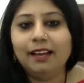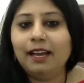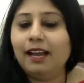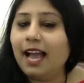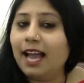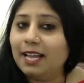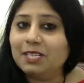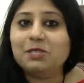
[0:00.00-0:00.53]

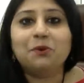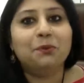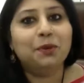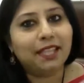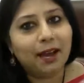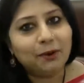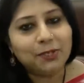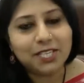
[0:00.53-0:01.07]
And
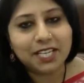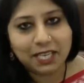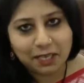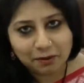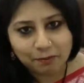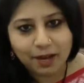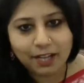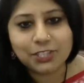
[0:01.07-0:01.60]
without
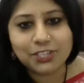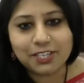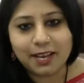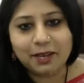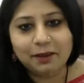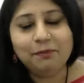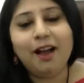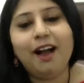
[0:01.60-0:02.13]
taking much
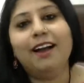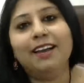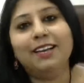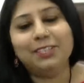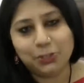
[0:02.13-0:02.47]
time, I,